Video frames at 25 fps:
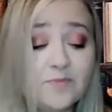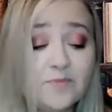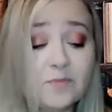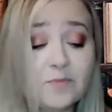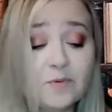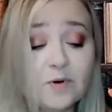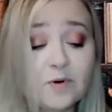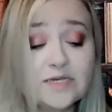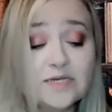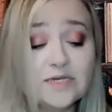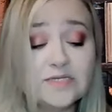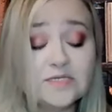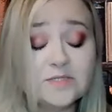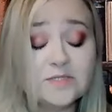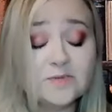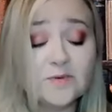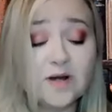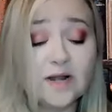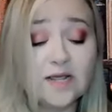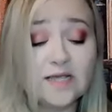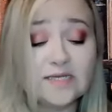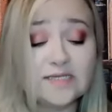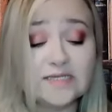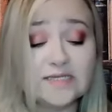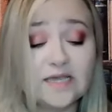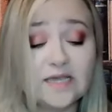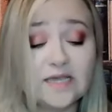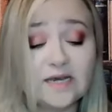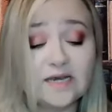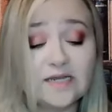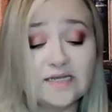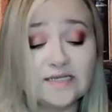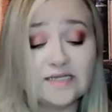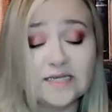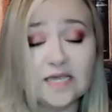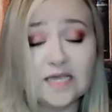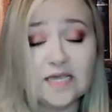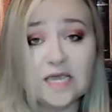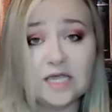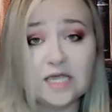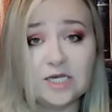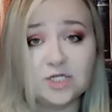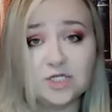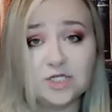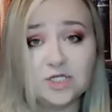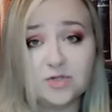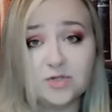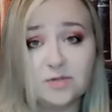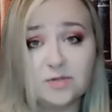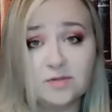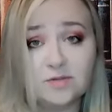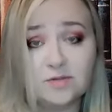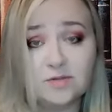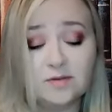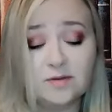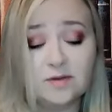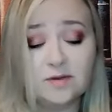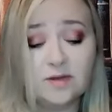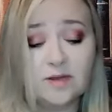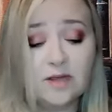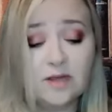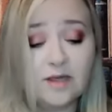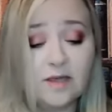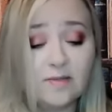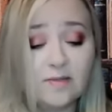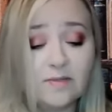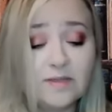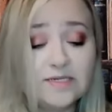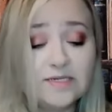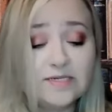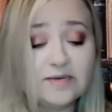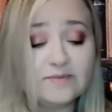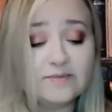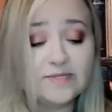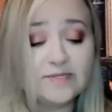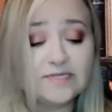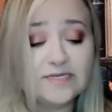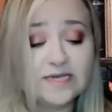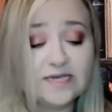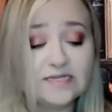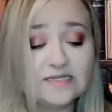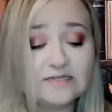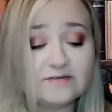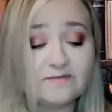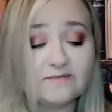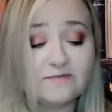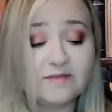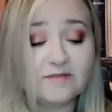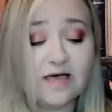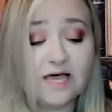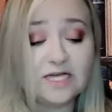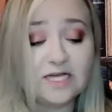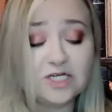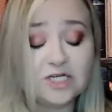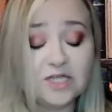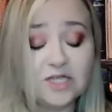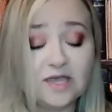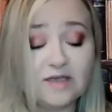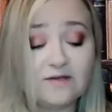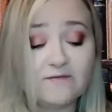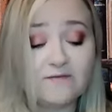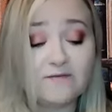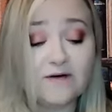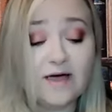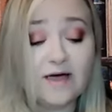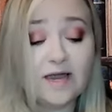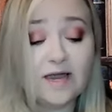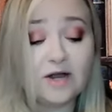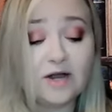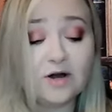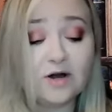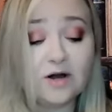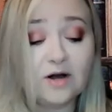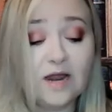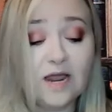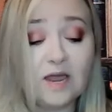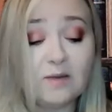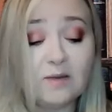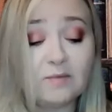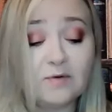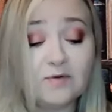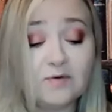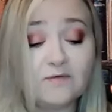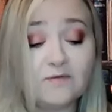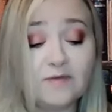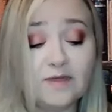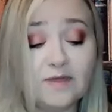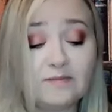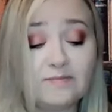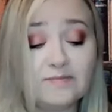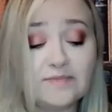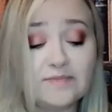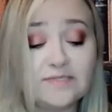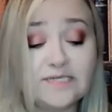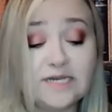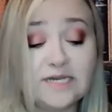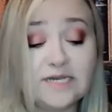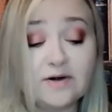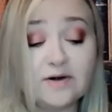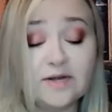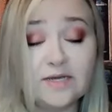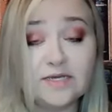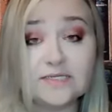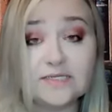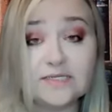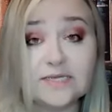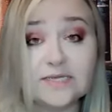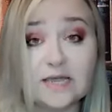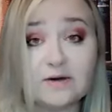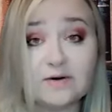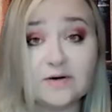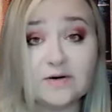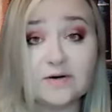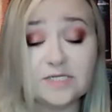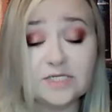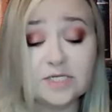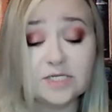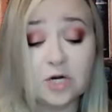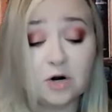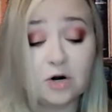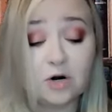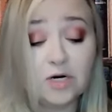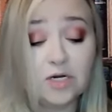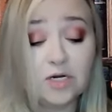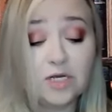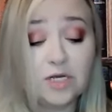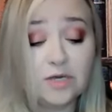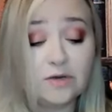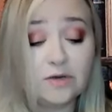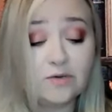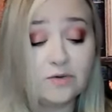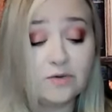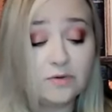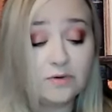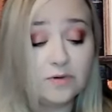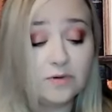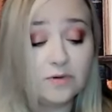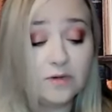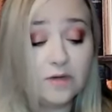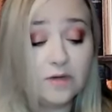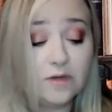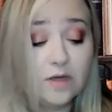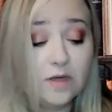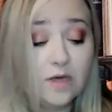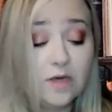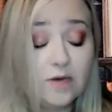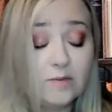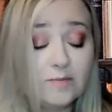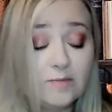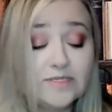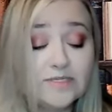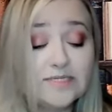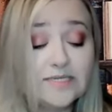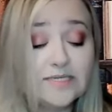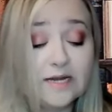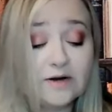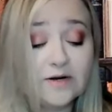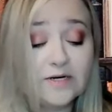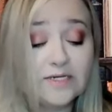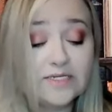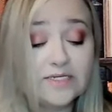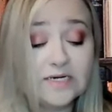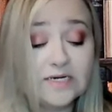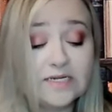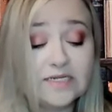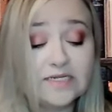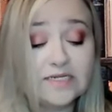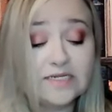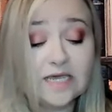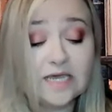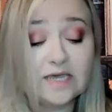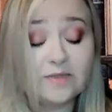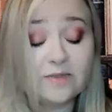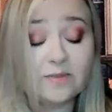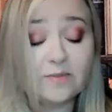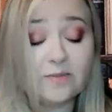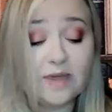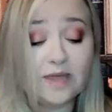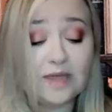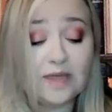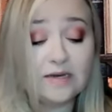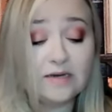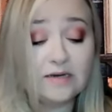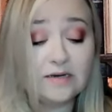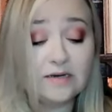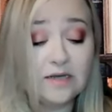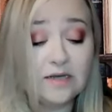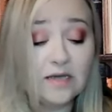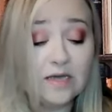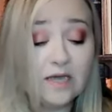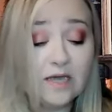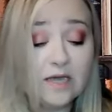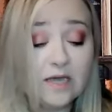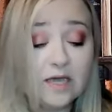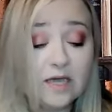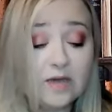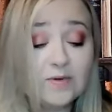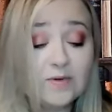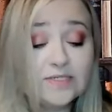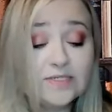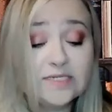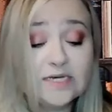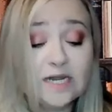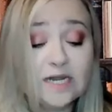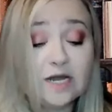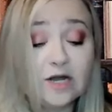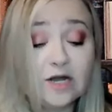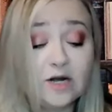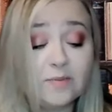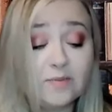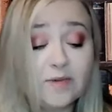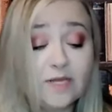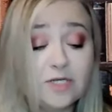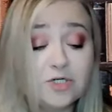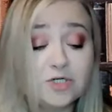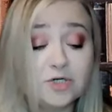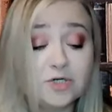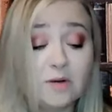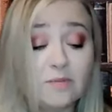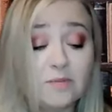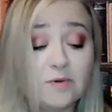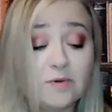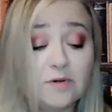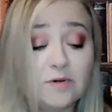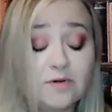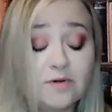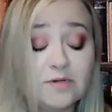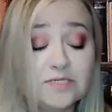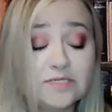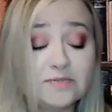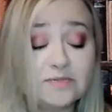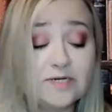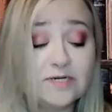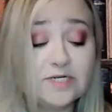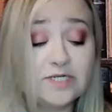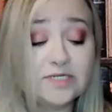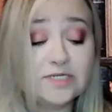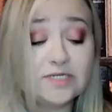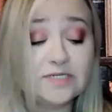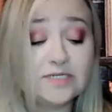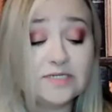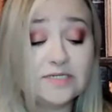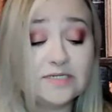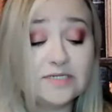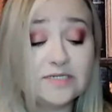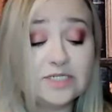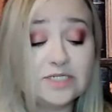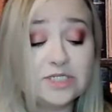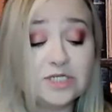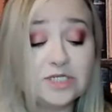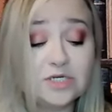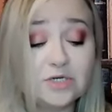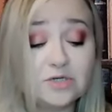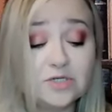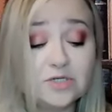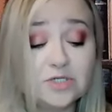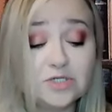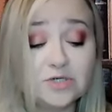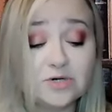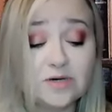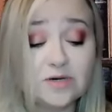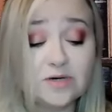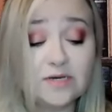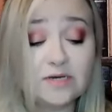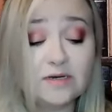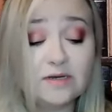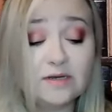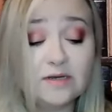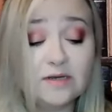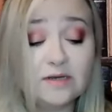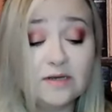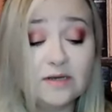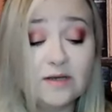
The price is what I say it is, Angel. The demon's eyes flashed like fire, amber flames daring Cyrus to argue. But Cyrus didn't take the bait. He wasn't here to make trouble, especially since Sheol Street